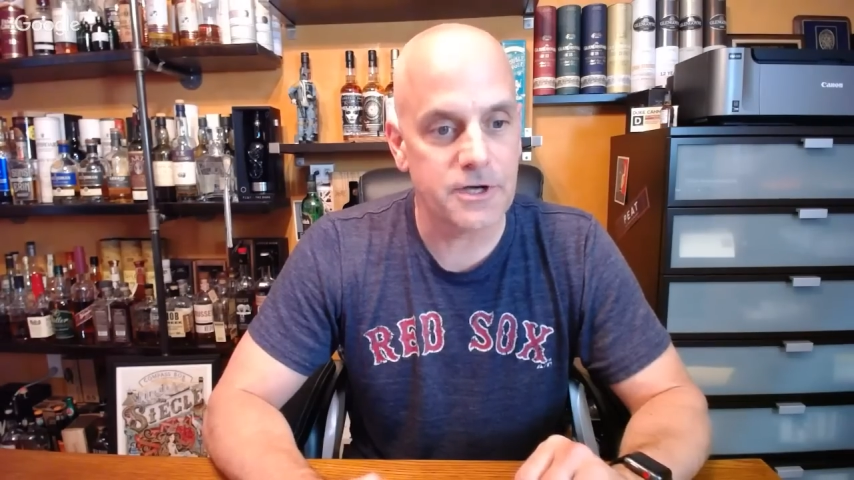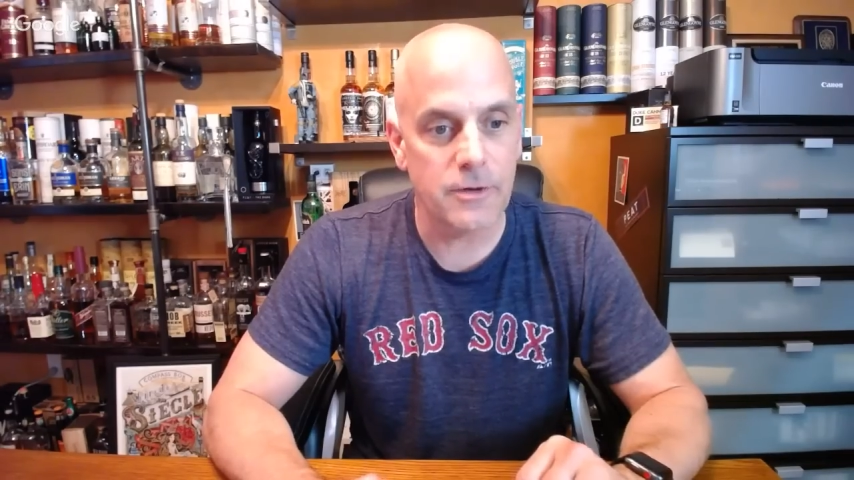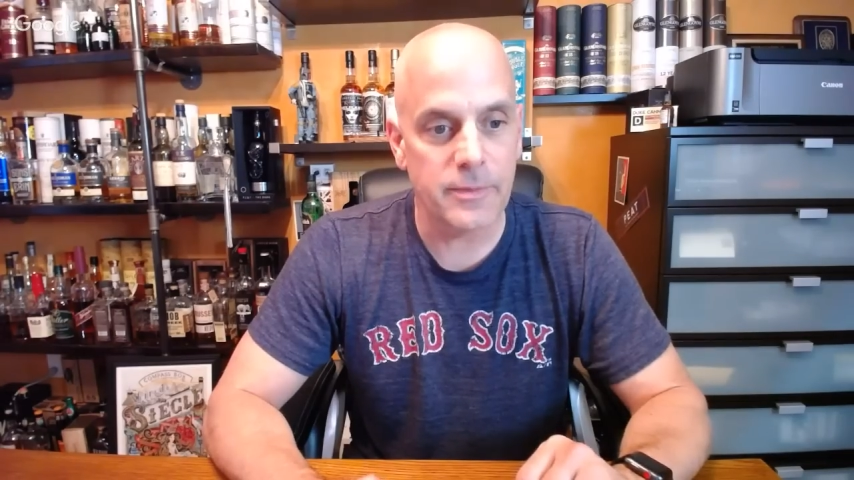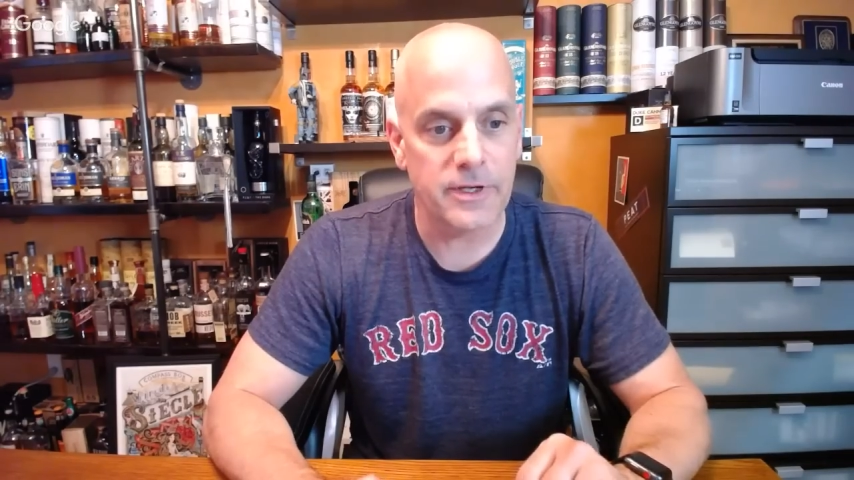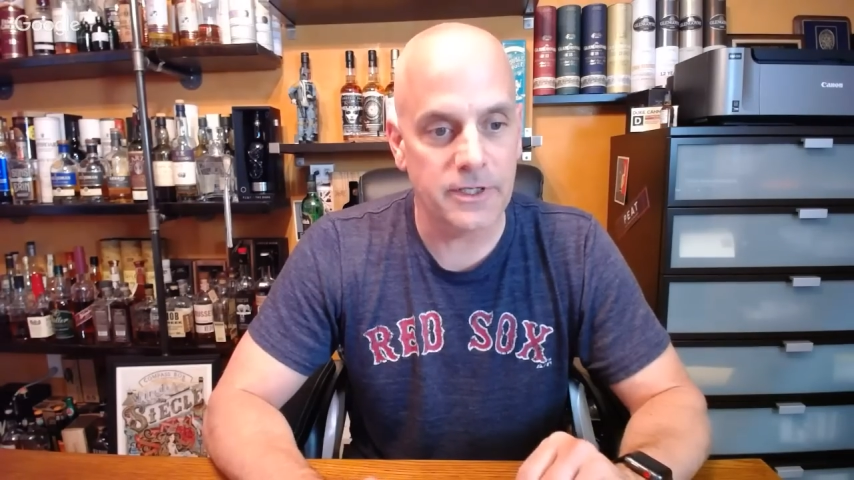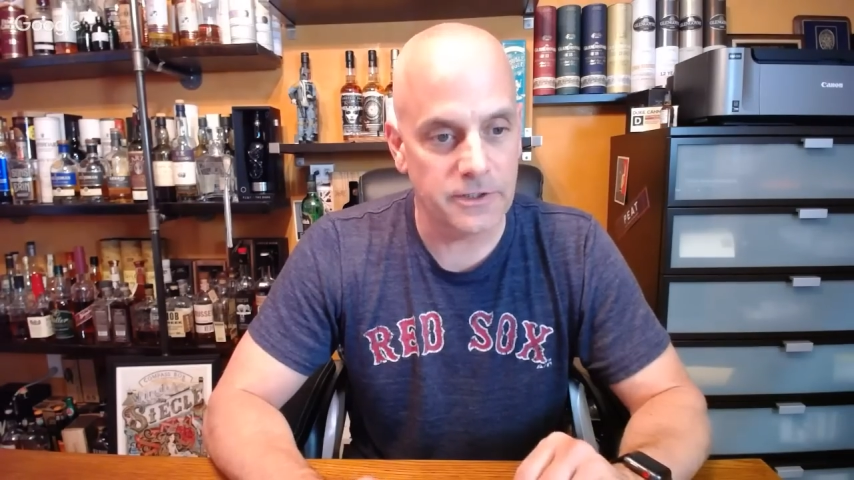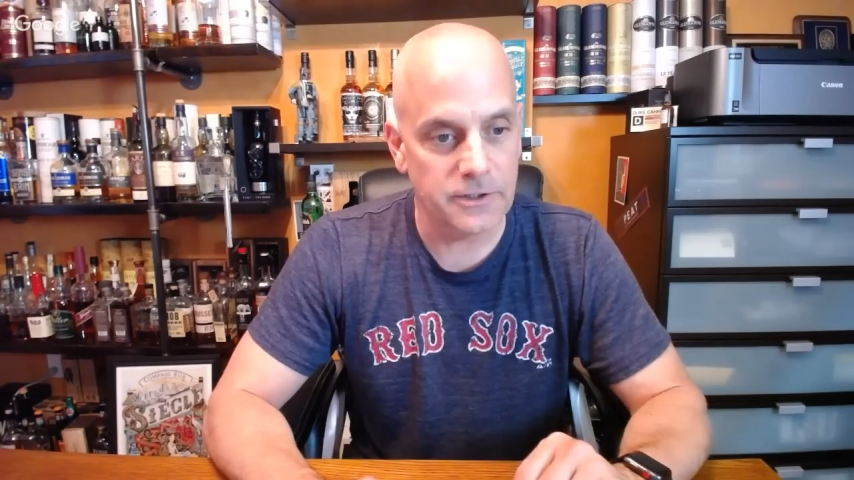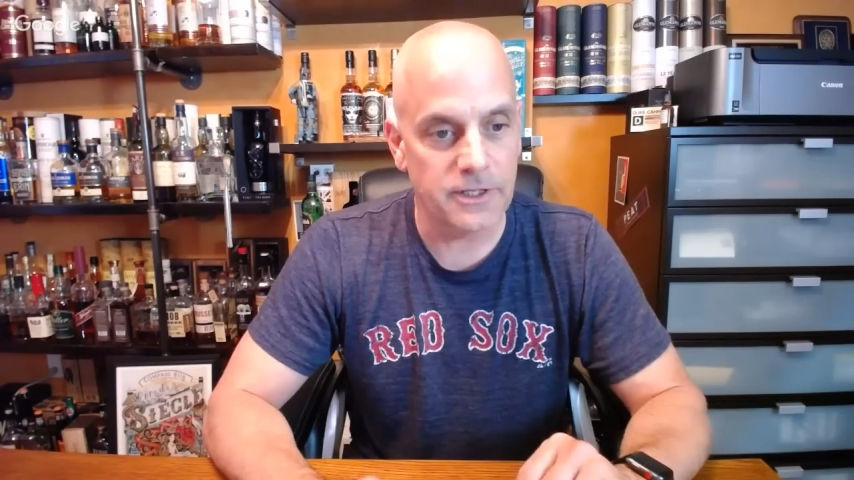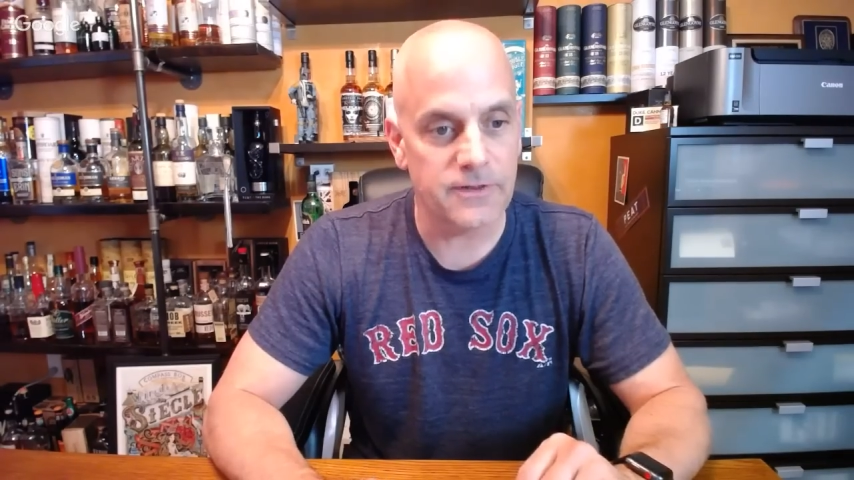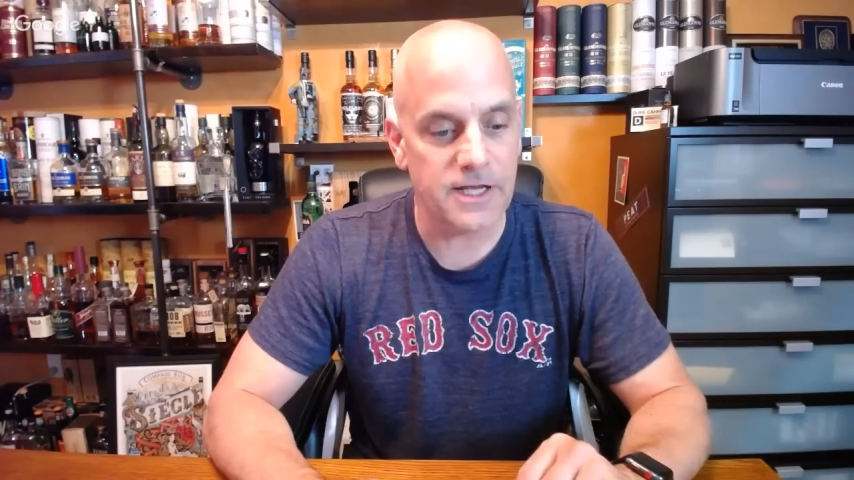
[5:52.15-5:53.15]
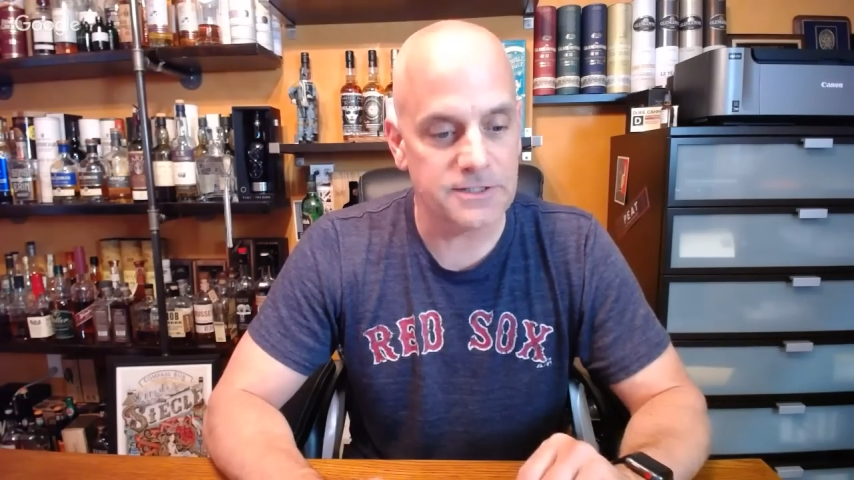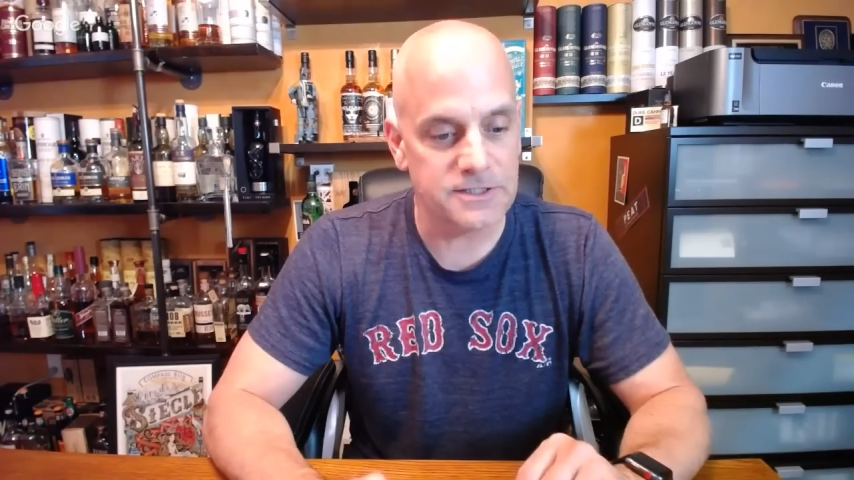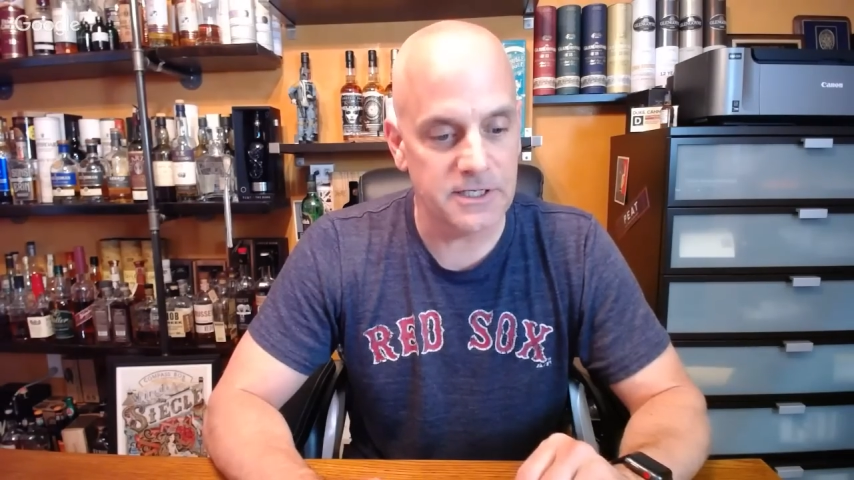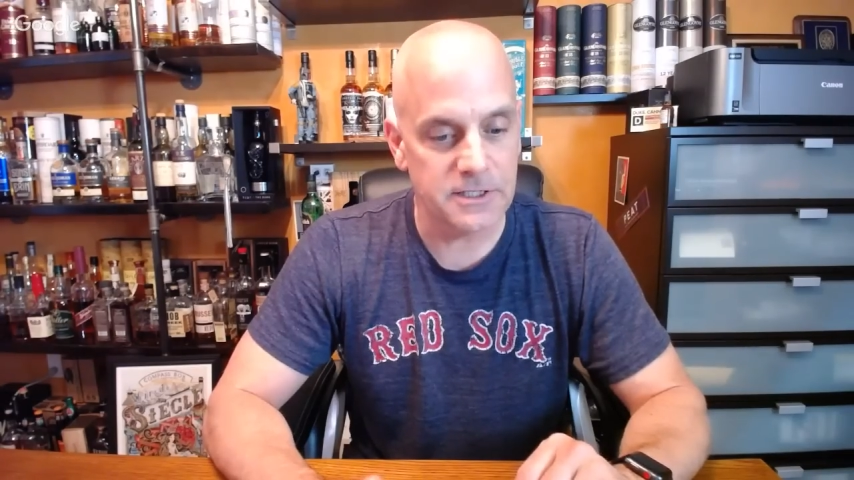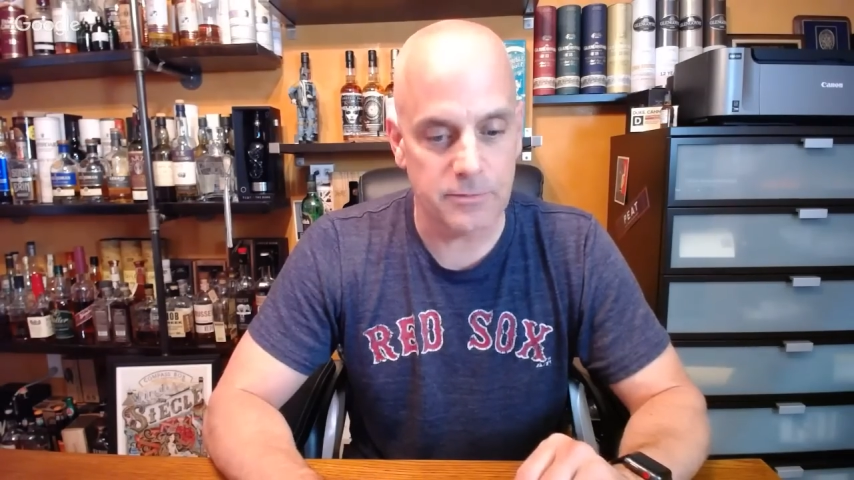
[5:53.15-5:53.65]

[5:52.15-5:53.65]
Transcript: commented and that's it.